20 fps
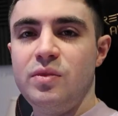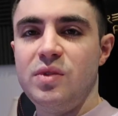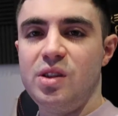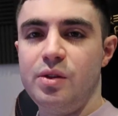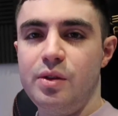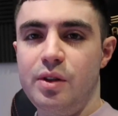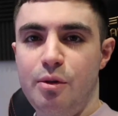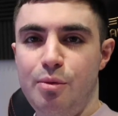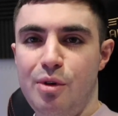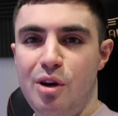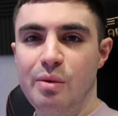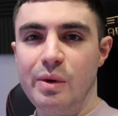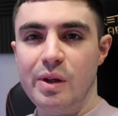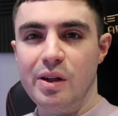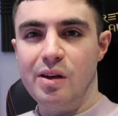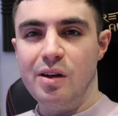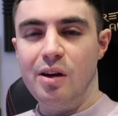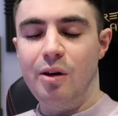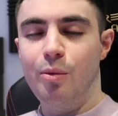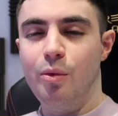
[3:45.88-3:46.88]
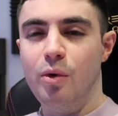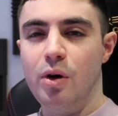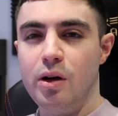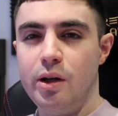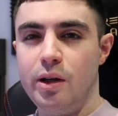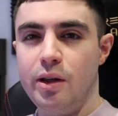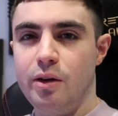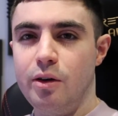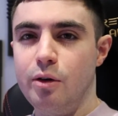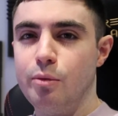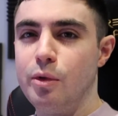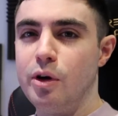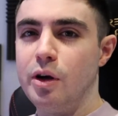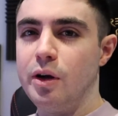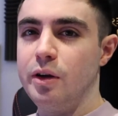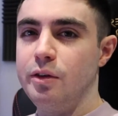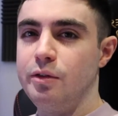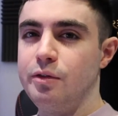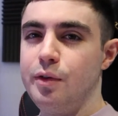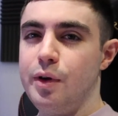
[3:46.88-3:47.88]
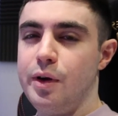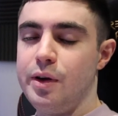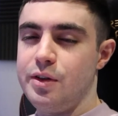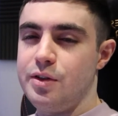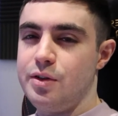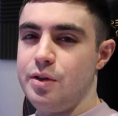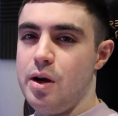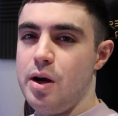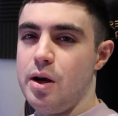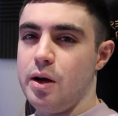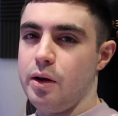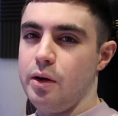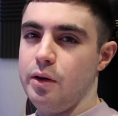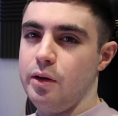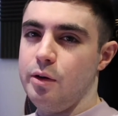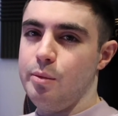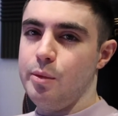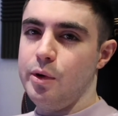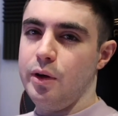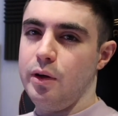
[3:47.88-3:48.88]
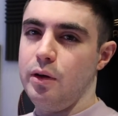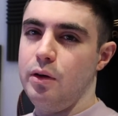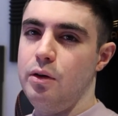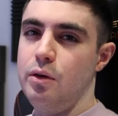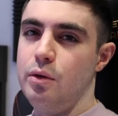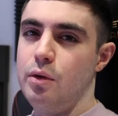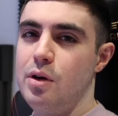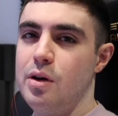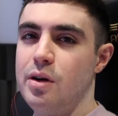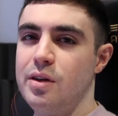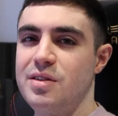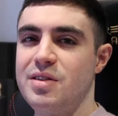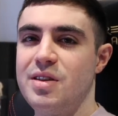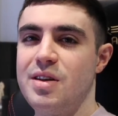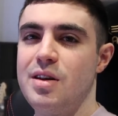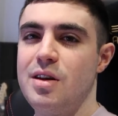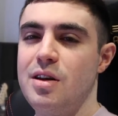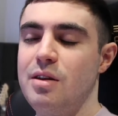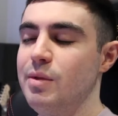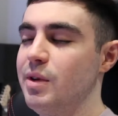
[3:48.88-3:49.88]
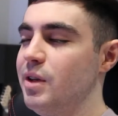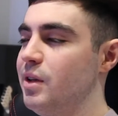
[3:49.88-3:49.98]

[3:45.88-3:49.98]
So at the moment I'm working on my first track under my new artist name.